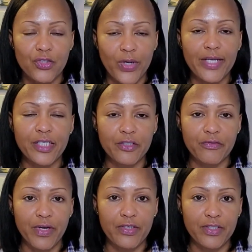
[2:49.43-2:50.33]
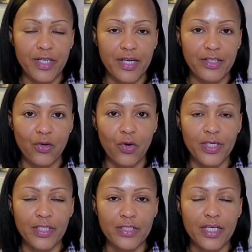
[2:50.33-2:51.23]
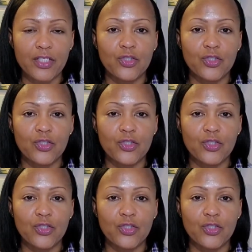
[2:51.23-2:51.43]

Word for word: to identify your target audience.